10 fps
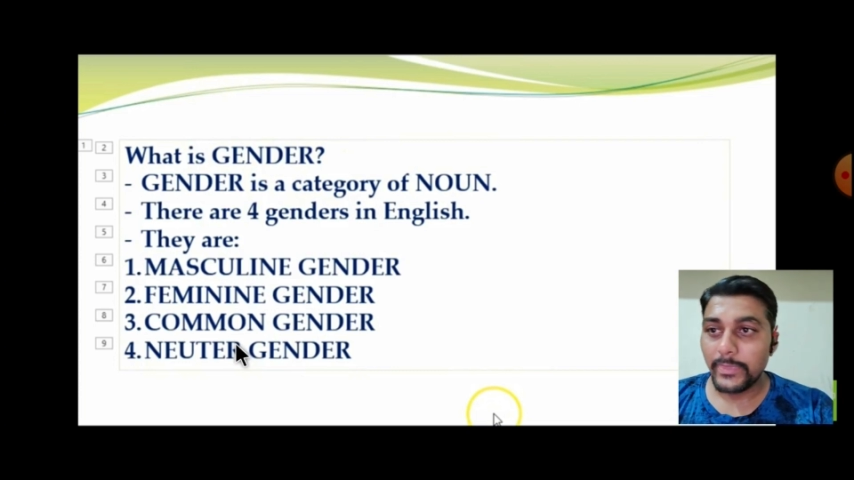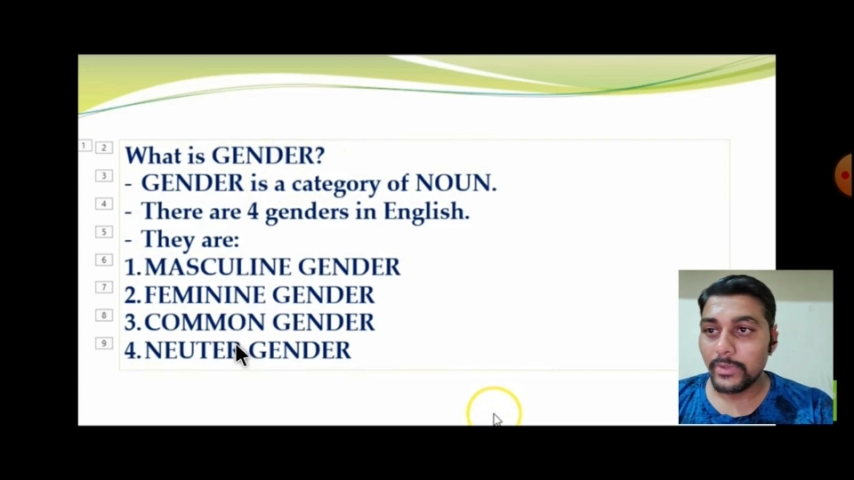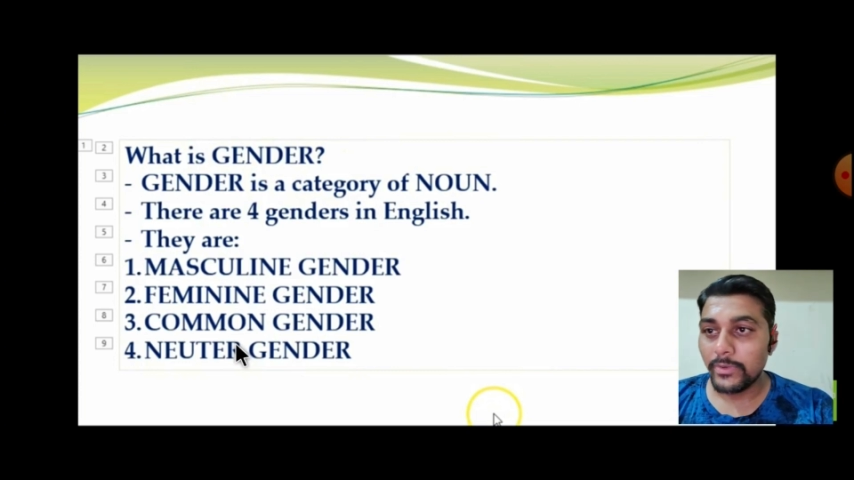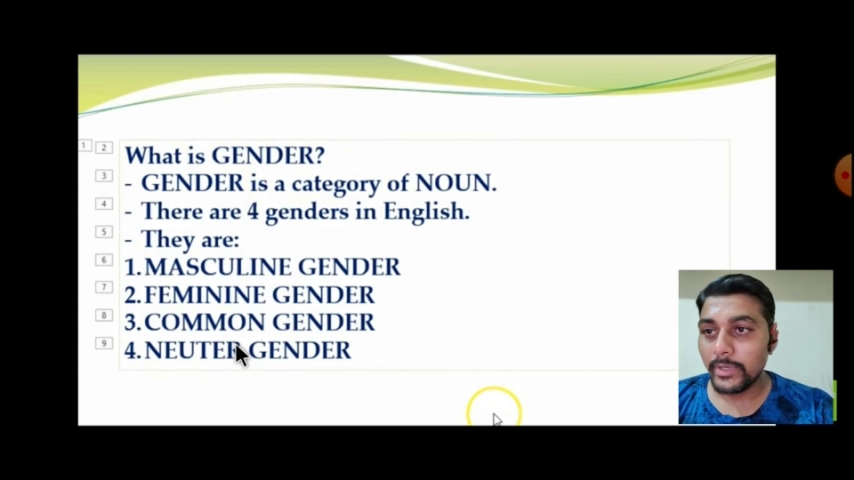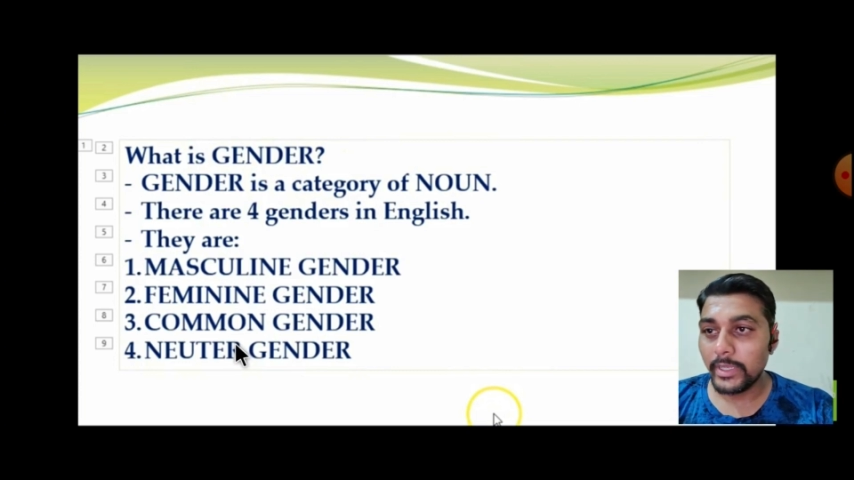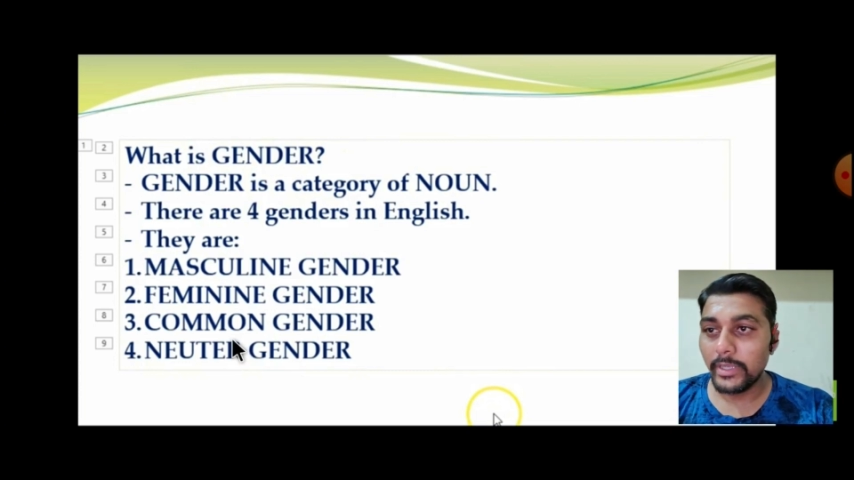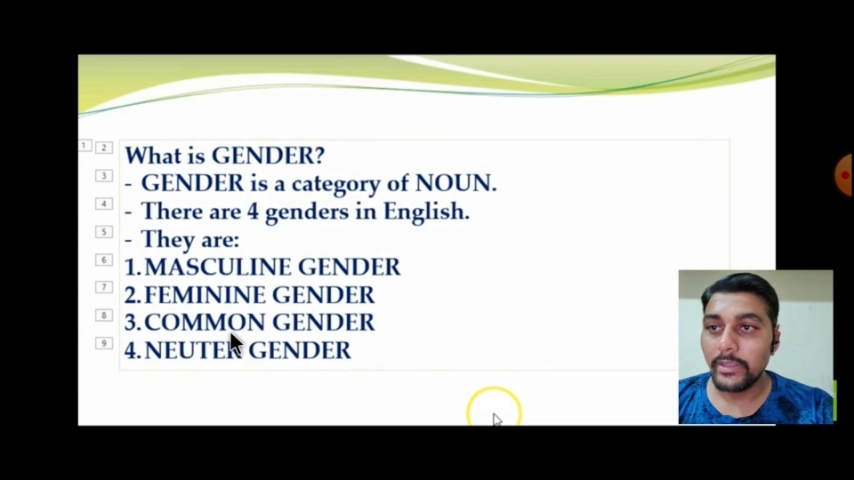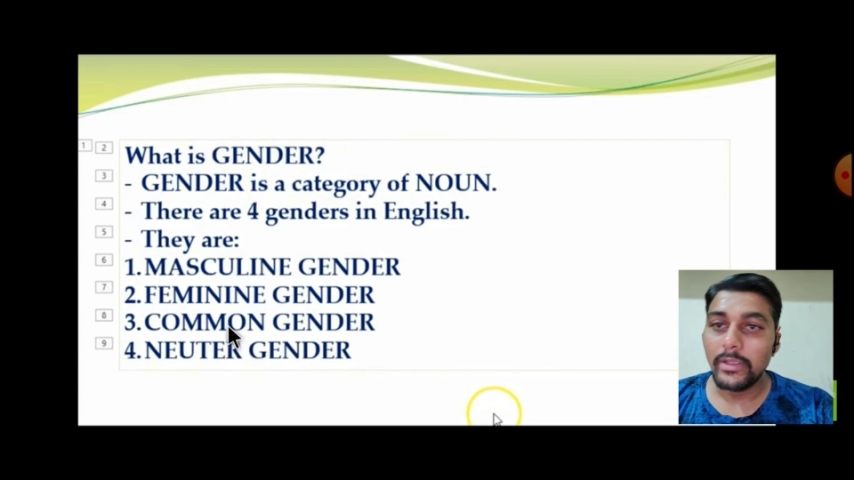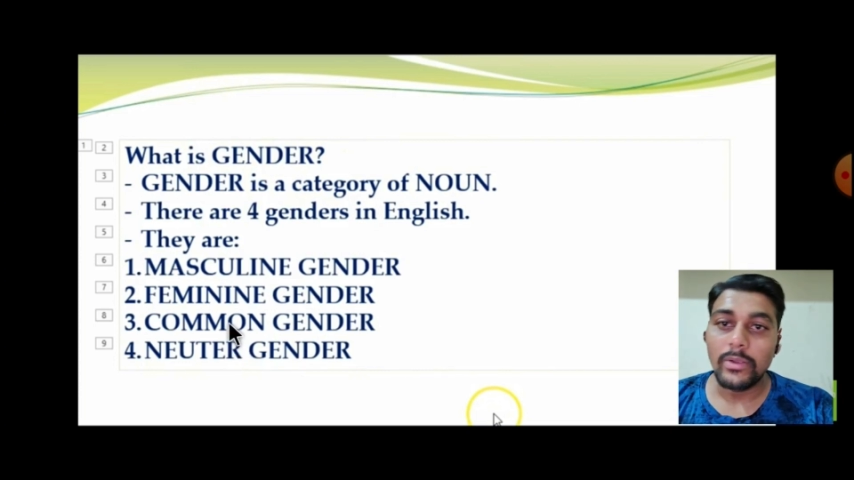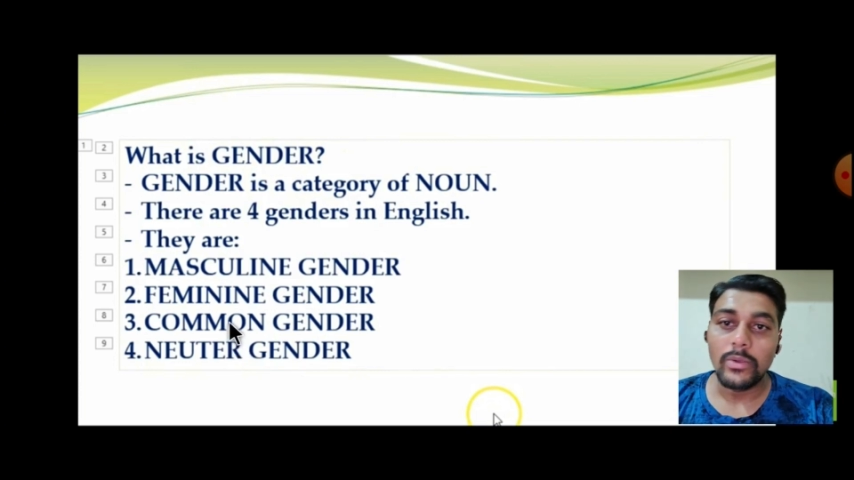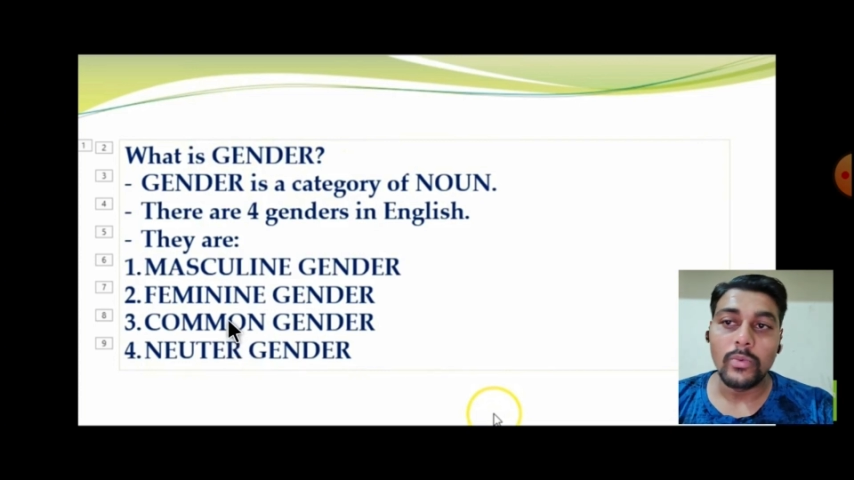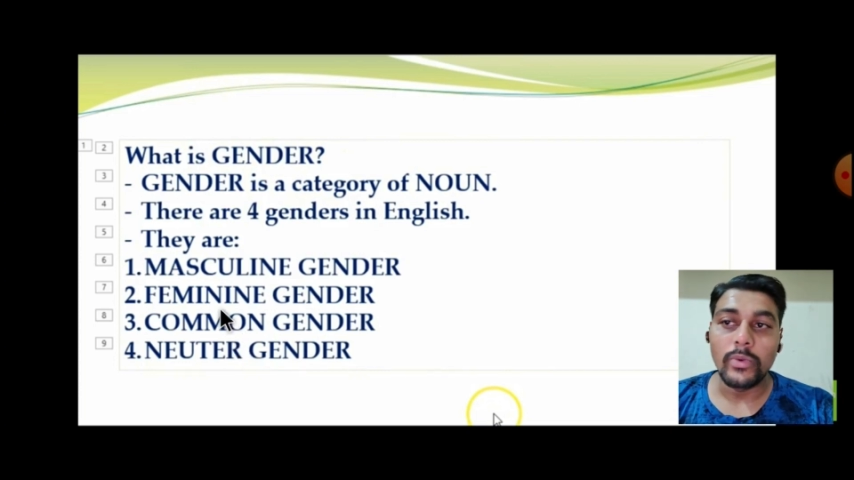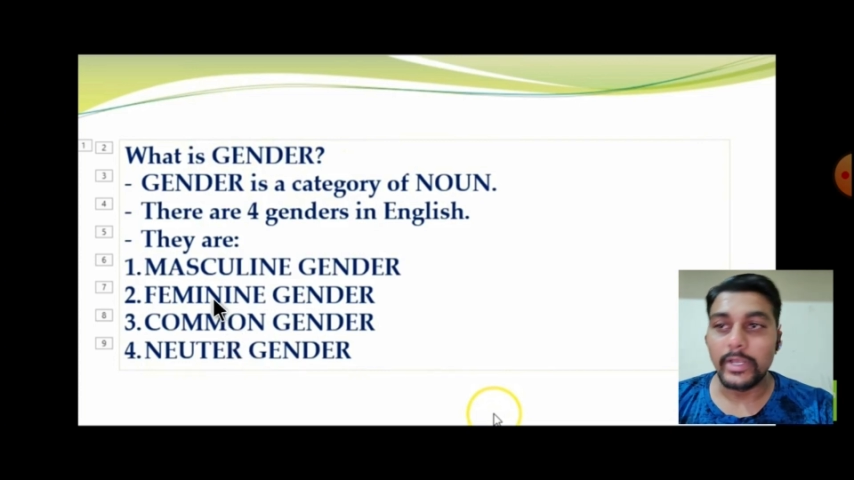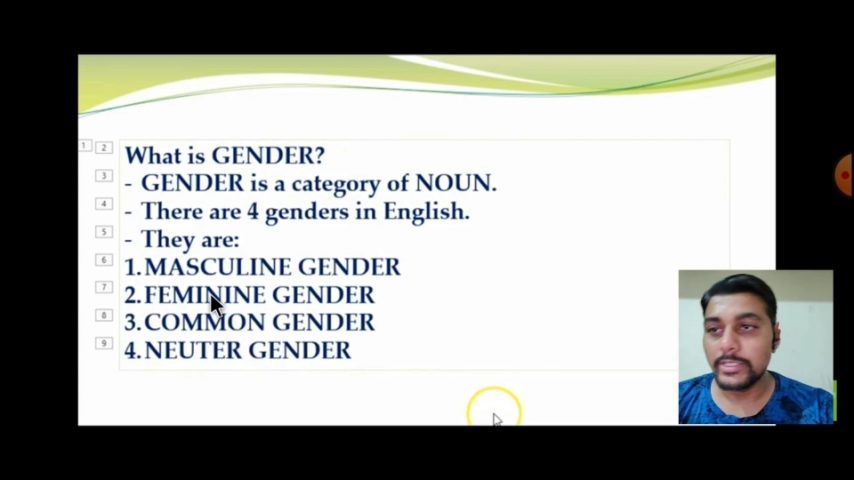Okay, what is